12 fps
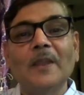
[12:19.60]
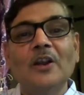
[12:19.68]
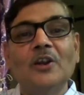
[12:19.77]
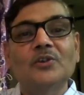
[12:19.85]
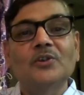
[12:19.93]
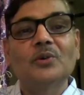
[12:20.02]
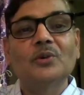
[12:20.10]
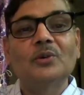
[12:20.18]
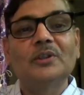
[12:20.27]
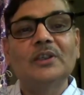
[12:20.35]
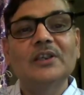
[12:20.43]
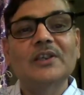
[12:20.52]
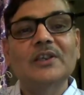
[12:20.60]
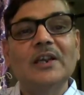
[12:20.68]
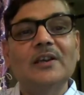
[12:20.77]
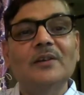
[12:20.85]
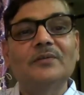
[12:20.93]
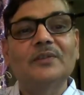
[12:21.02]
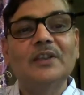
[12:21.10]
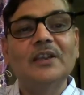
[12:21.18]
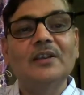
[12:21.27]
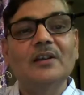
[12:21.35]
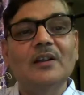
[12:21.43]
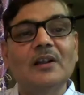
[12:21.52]
So this kind of thing
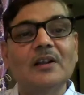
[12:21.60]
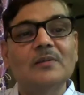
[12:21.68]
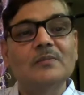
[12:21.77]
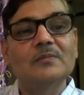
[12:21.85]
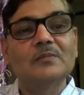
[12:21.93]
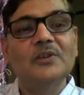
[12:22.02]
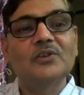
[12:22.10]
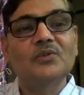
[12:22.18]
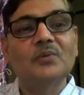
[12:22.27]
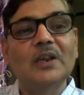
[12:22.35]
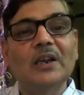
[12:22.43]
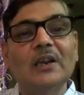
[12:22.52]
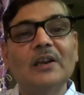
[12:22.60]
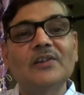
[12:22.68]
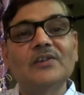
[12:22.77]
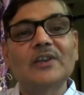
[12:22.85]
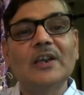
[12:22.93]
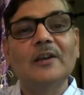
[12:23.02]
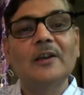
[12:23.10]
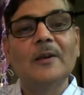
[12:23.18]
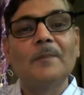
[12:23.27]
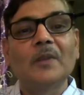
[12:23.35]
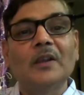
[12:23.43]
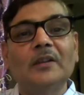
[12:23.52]
means we can understand
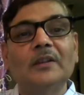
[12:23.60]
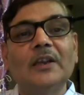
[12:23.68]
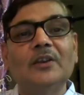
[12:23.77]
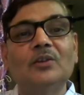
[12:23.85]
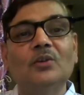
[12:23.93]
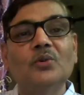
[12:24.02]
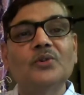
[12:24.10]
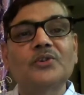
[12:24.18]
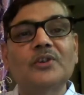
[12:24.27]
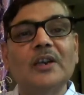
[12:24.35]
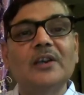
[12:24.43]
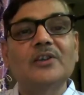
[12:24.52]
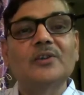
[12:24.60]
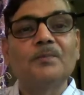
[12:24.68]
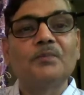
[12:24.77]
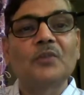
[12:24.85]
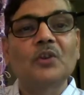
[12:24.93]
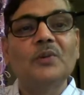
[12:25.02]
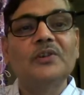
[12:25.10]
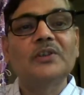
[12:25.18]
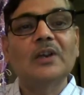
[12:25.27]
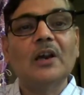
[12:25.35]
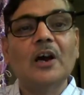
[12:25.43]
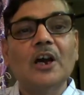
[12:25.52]
that those traits which are
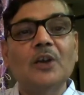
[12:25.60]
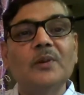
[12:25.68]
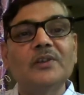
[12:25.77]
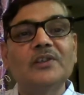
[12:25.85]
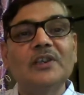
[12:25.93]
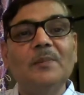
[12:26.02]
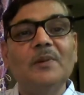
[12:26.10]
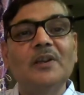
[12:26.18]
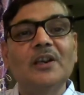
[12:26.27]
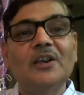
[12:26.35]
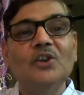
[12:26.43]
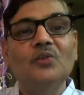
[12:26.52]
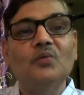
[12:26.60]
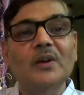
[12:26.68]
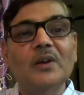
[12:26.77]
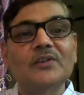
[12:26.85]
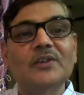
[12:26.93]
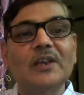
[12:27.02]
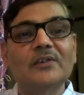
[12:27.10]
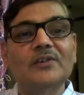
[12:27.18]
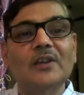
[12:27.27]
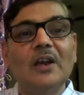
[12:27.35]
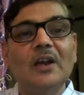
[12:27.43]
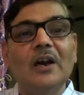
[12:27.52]
always limited in one sex
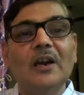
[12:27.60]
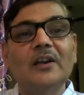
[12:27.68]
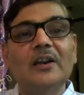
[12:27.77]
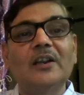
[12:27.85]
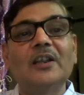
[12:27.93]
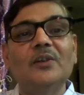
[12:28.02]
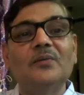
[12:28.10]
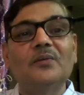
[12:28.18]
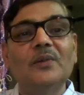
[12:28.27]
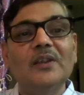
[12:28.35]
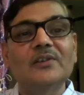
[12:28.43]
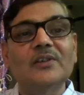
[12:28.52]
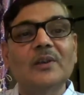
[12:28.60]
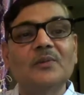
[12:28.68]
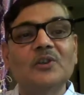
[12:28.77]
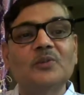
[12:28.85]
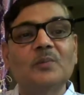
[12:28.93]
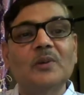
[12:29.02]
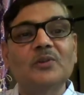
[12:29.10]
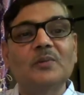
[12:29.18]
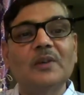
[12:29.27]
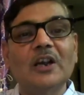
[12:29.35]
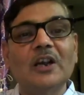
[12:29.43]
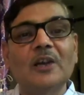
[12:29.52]
under the influence of
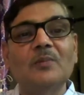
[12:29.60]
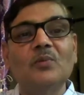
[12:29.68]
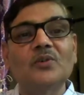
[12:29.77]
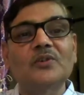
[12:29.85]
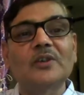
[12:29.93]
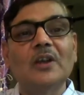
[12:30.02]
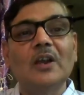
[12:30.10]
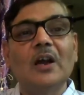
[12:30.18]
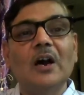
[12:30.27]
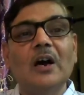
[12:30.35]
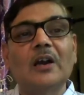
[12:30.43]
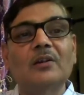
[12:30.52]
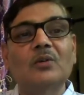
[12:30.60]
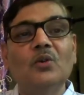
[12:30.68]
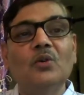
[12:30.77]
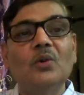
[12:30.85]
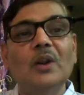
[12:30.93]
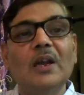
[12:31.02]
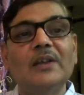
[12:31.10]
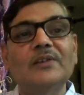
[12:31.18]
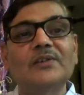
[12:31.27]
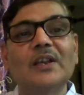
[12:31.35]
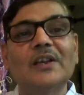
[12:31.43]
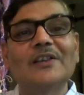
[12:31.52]
specific hormones are known as
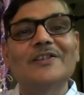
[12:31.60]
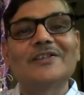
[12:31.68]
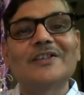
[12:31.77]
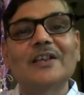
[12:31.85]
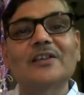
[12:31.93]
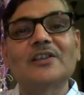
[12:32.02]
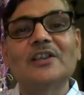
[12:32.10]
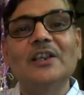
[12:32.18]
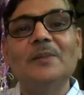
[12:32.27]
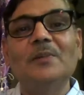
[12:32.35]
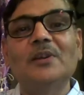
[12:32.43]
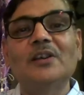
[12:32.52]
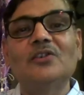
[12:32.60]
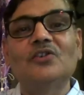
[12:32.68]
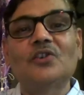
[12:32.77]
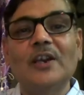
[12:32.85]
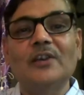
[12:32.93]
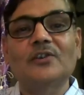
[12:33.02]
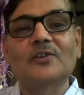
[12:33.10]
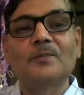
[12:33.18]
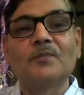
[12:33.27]
sex-limited traits.